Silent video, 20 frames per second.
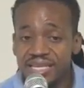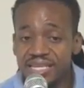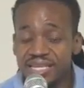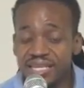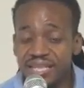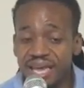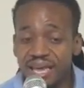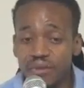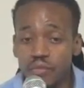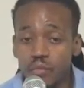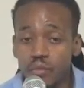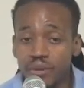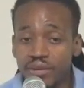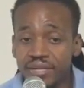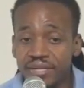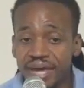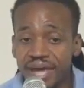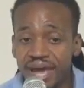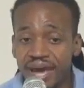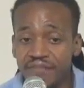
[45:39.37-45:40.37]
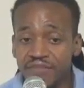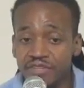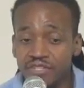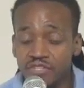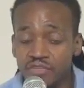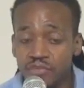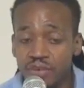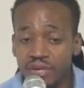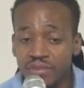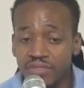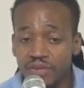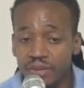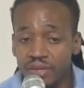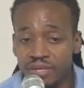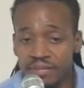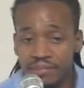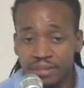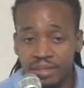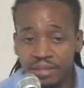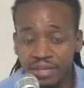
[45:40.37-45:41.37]
they wouldn't have the strength or the
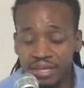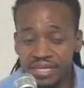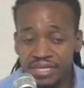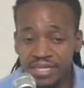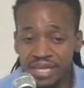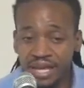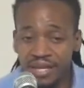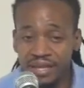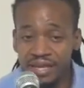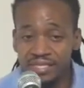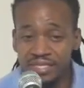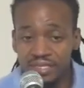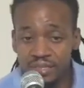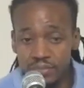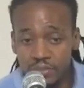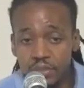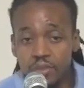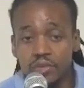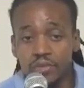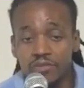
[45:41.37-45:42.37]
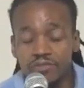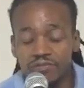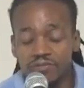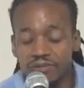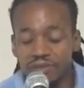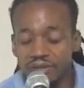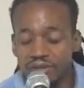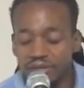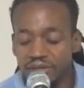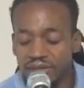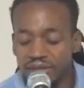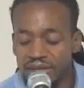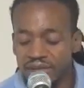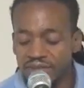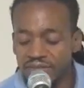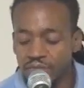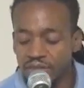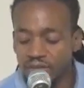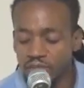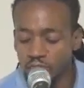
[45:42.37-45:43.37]
ability to tell us to move
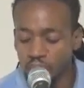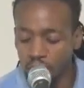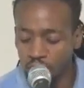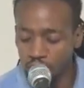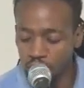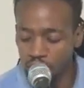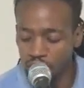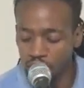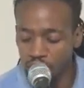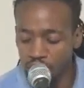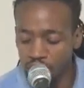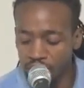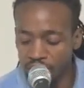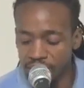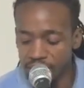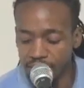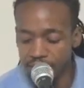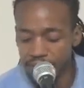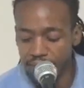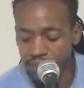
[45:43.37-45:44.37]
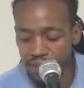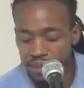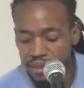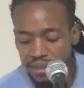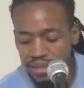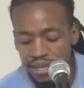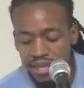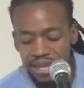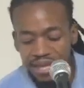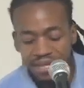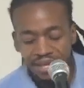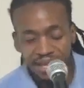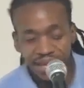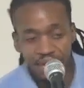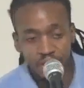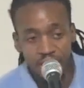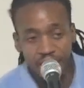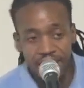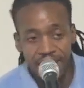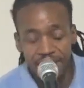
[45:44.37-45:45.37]
if we roll over on them, like
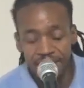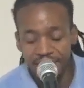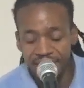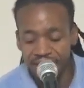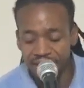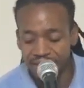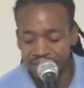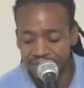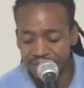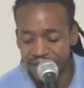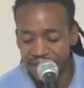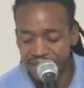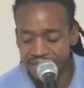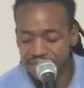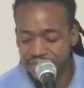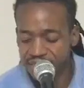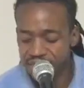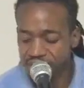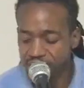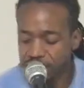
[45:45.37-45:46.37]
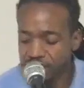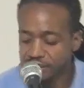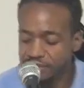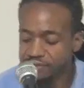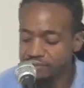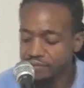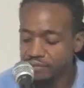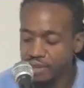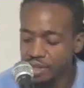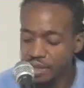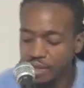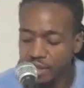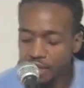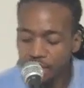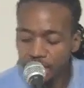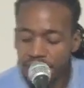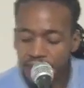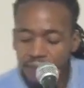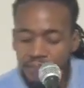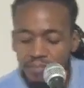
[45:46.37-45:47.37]
what happened in this passage.
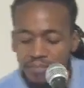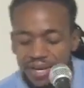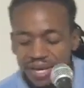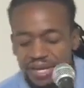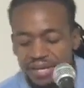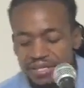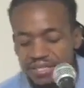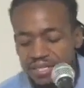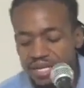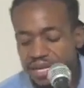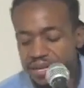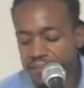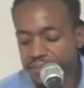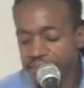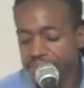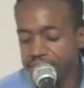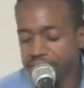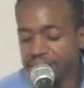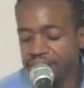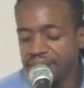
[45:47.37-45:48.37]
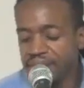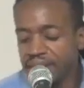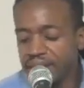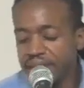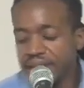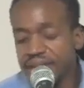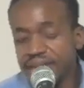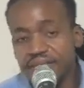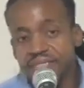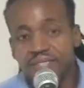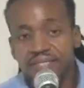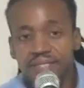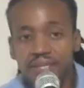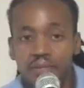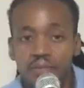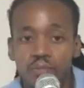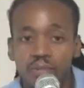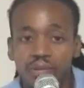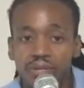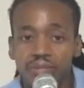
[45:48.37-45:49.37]
But I'm bringing this up because
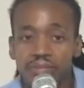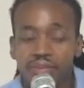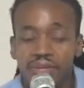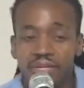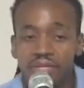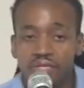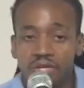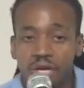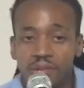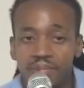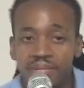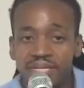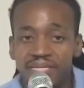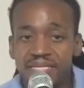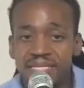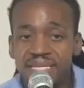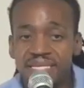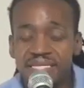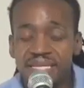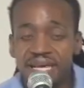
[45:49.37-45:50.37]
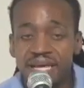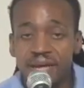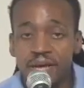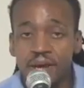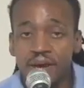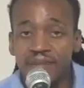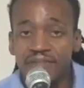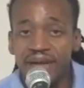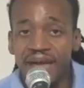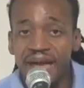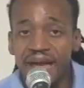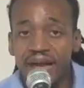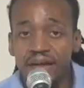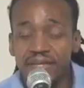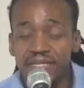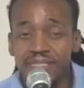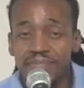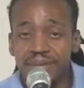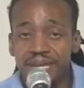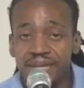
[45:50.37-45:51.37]
some would interpret the detail of how
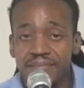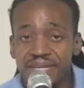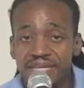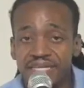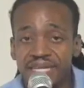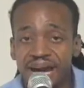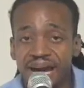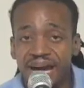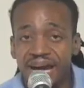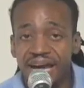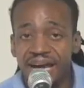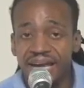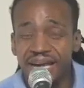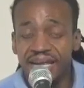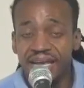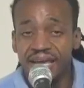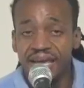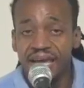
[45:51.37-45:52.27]
this baby died